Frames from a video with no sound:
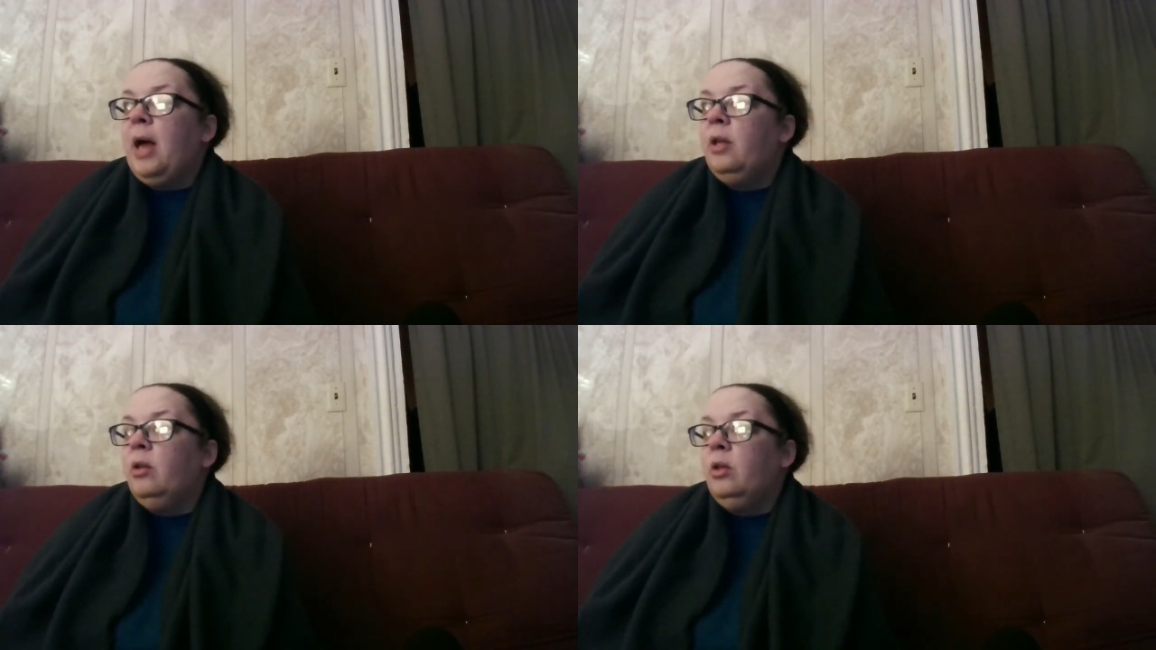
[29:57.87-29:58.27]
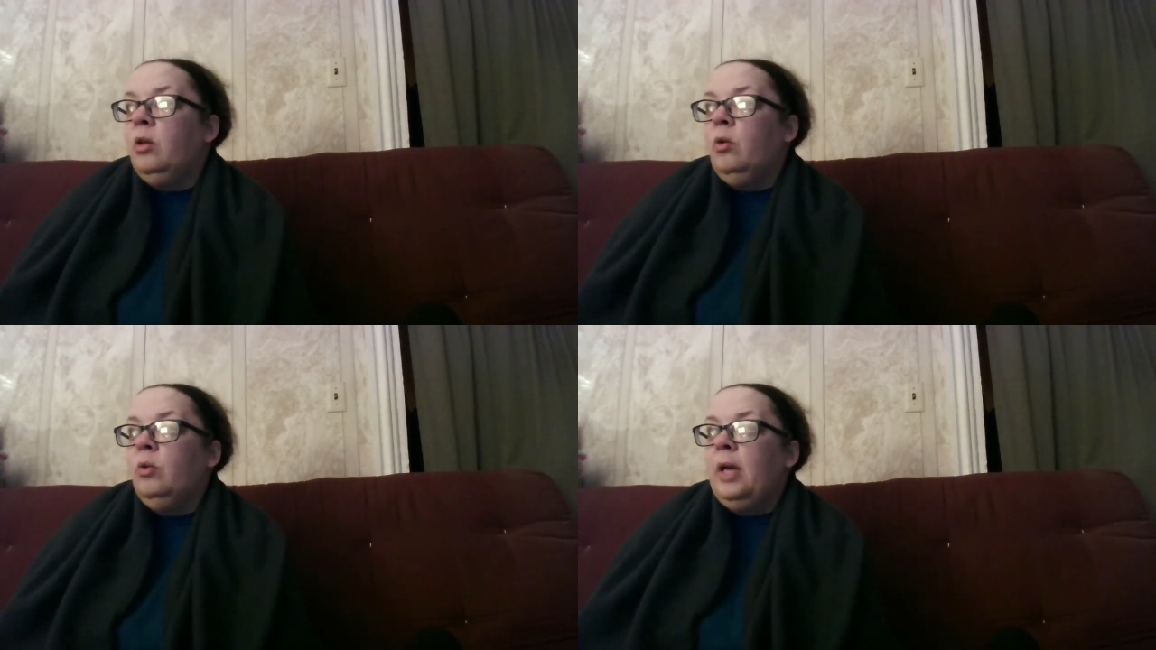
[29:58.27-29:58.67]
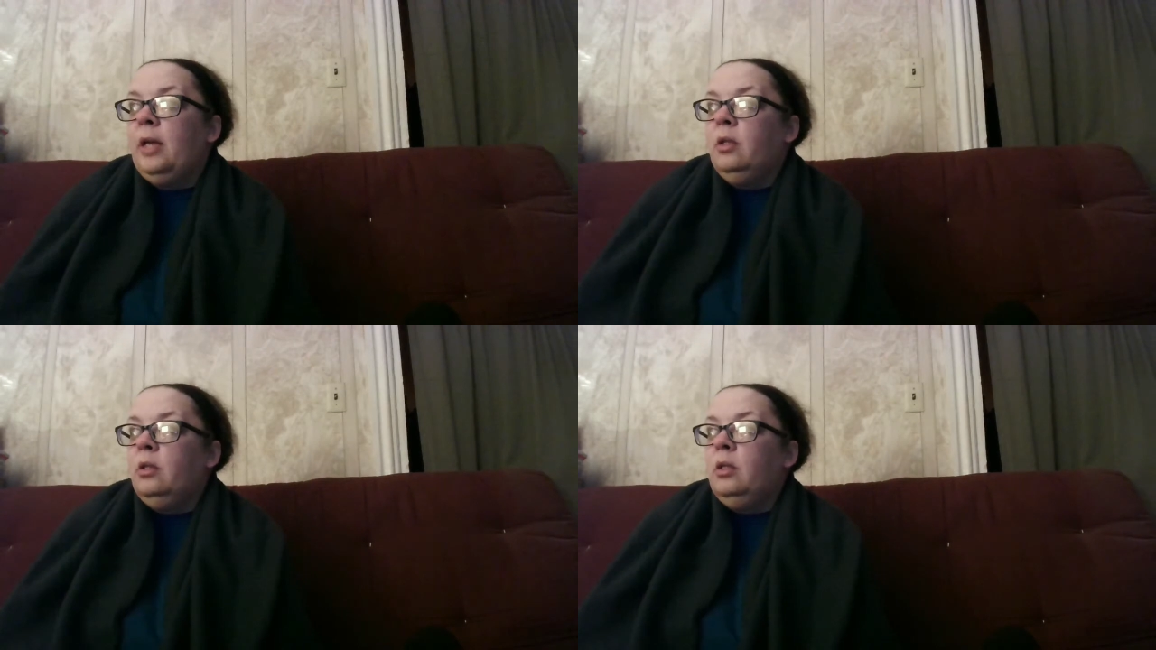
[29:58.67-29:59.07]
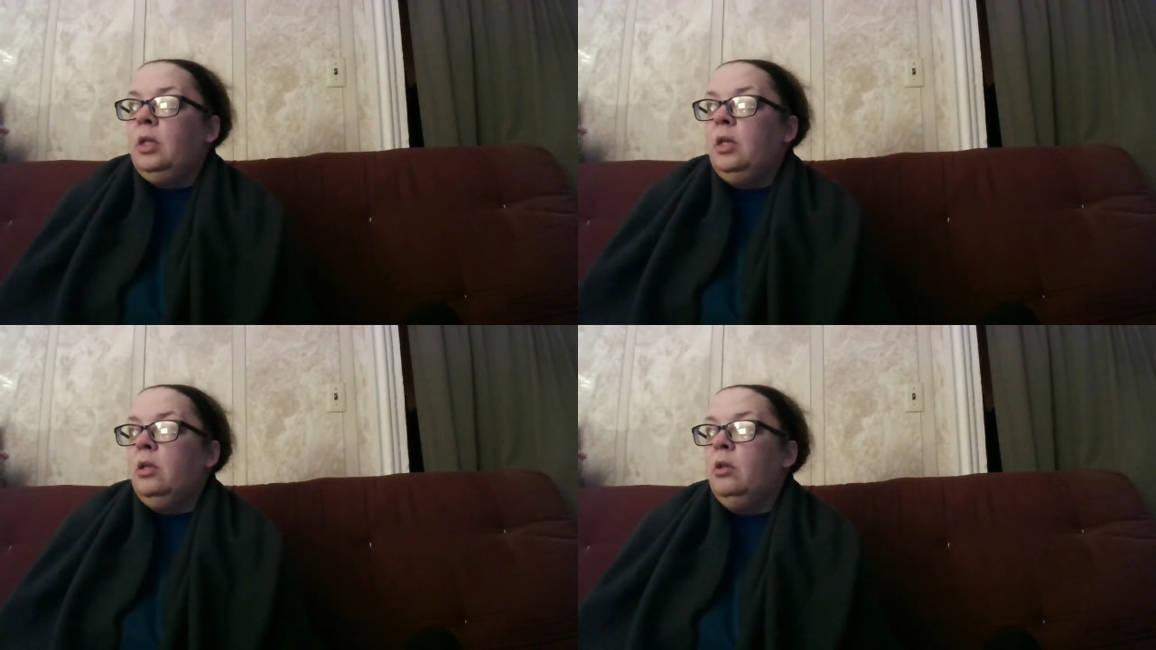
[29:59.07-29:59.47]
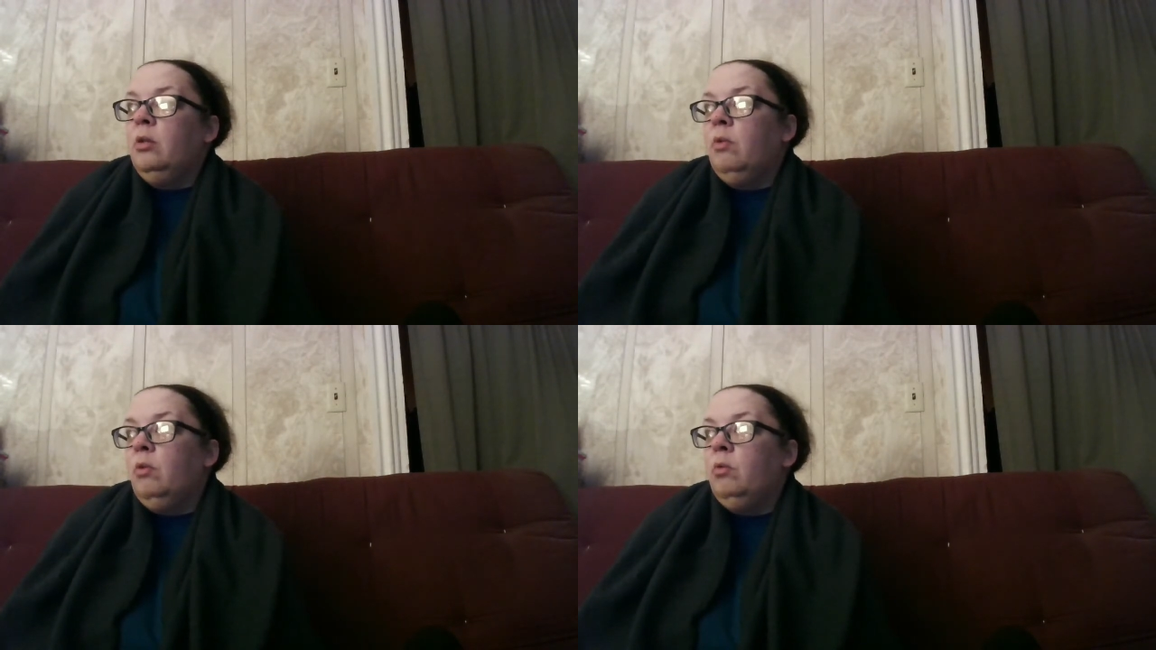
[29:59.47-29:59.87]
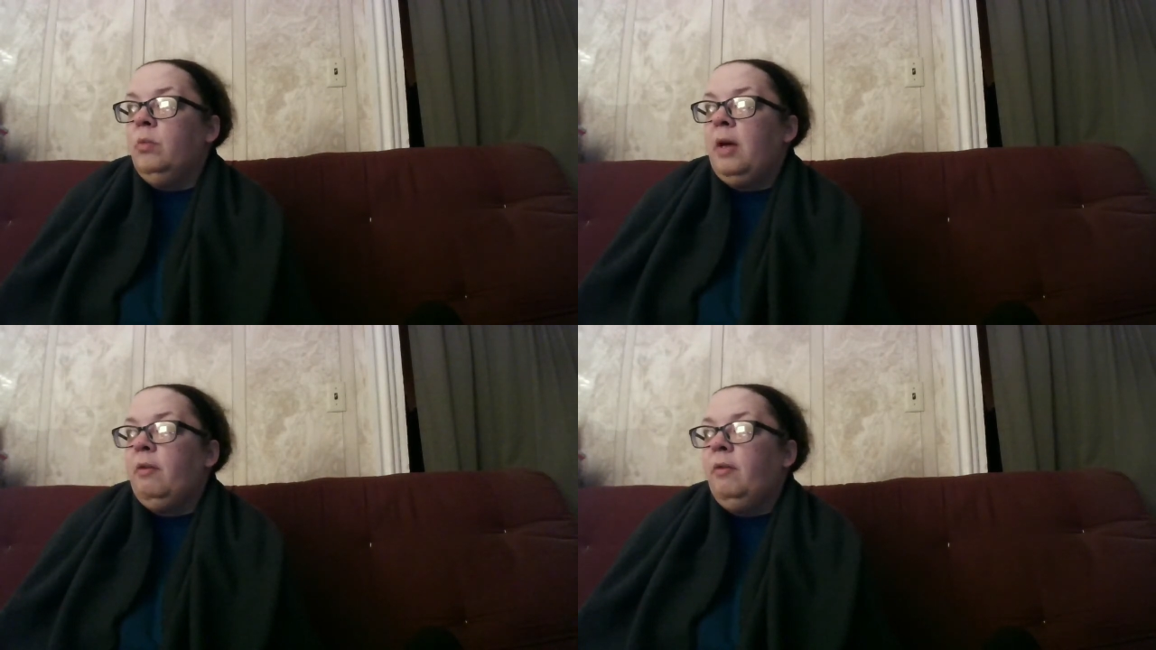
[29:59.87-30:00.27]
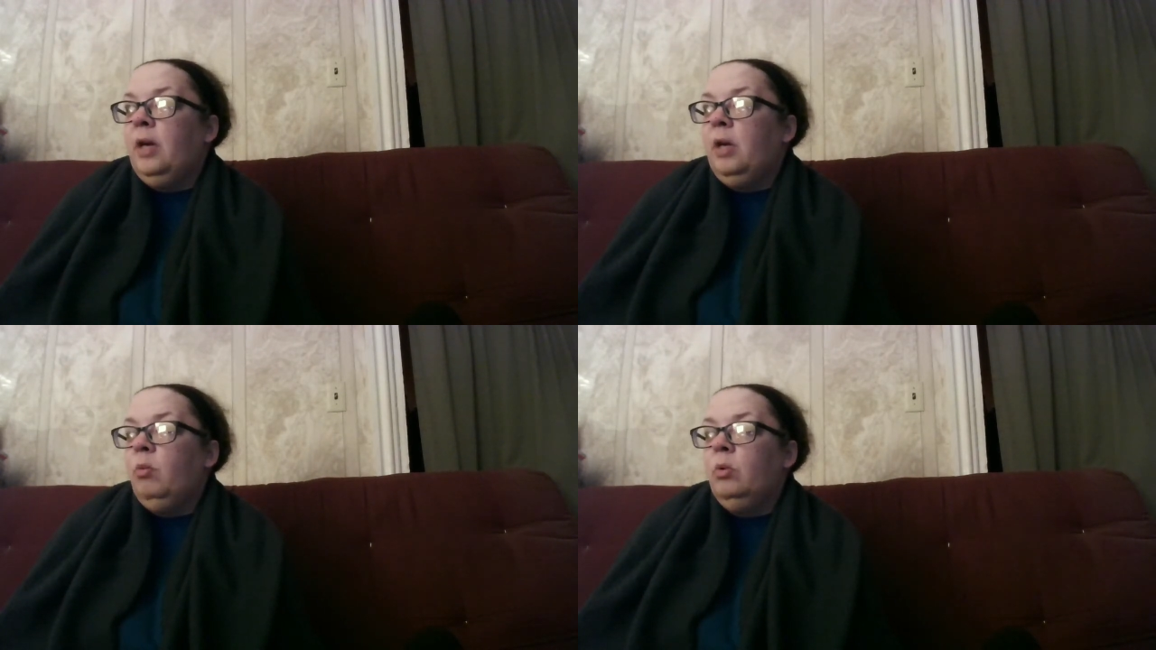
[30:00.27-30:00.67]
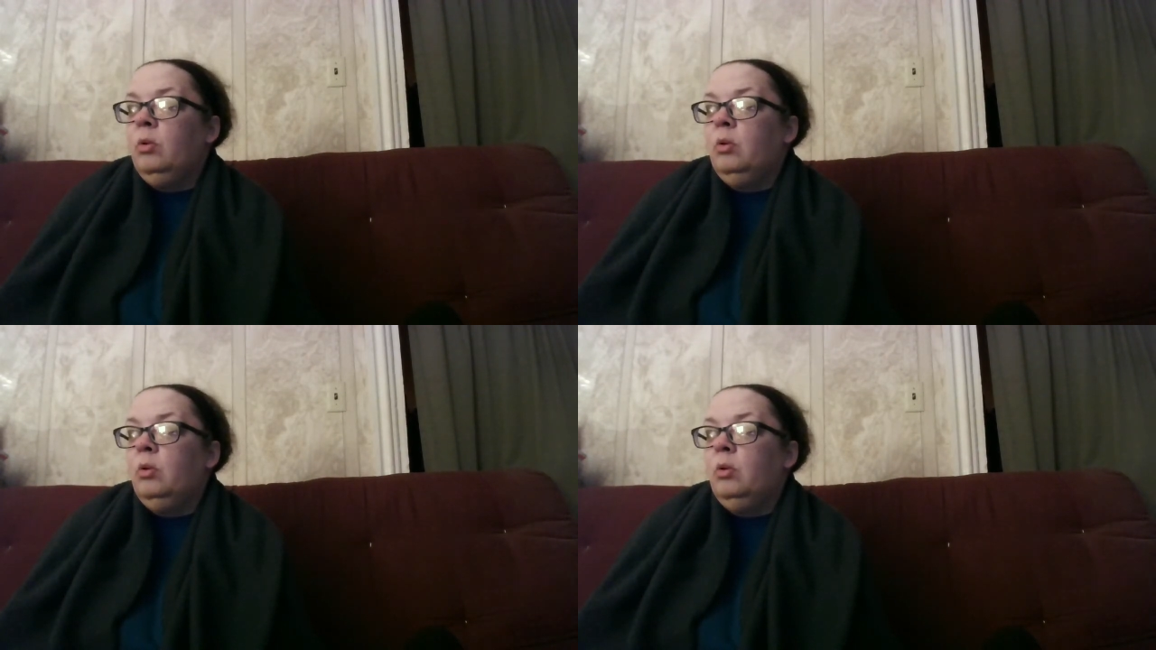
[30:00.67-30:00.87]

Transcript: That scene in the throne room, that fight,